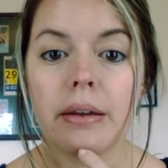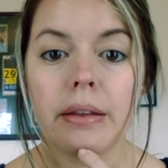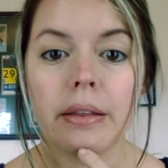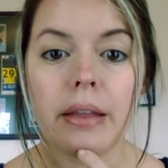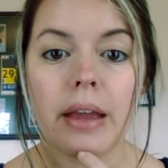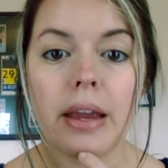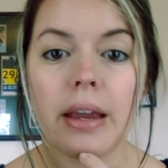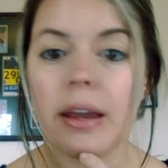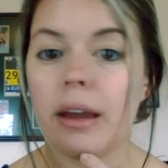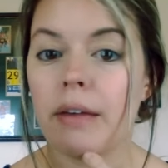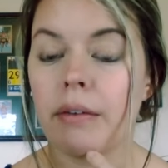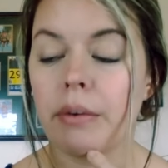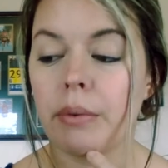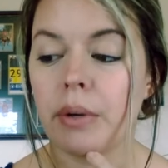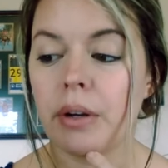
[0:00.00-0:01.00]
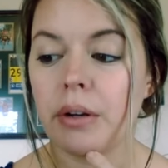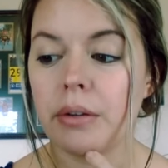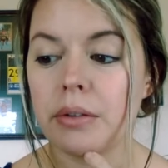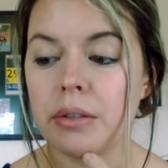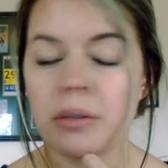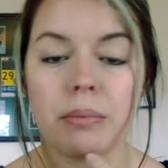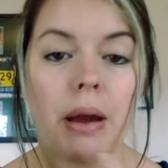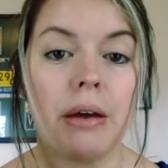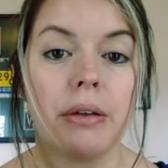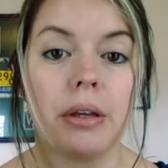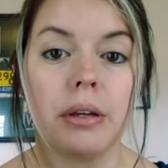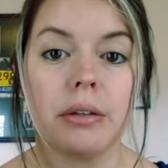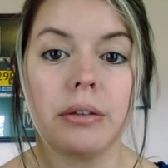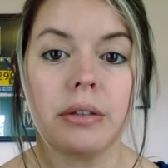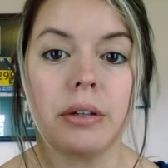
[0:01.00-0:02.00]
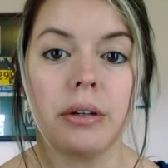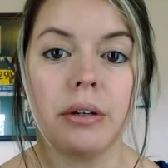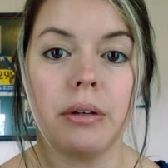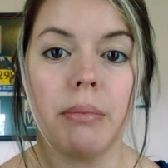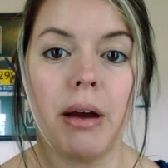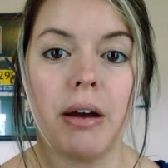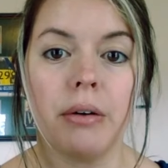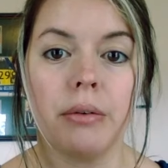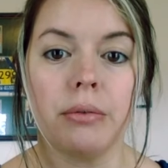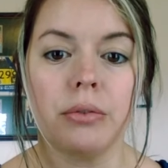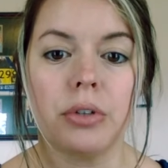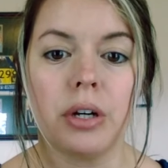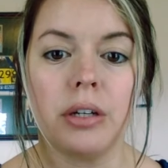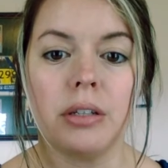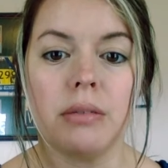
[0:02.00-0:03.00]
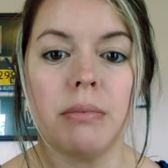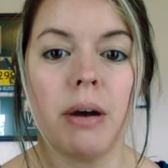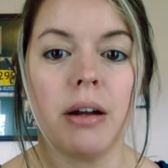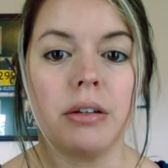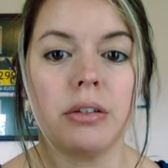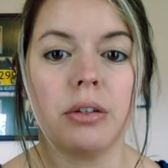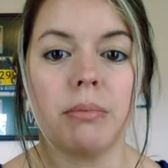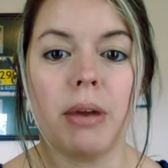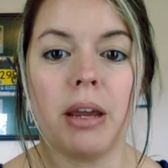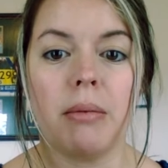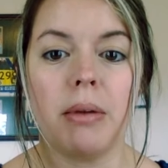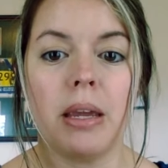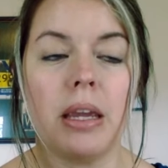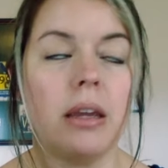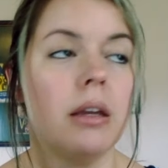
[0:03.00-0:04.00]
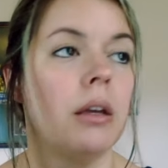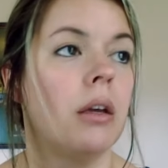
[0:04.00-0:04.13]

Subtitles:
like everyone else, you're probably concerned about trying to monitor your baby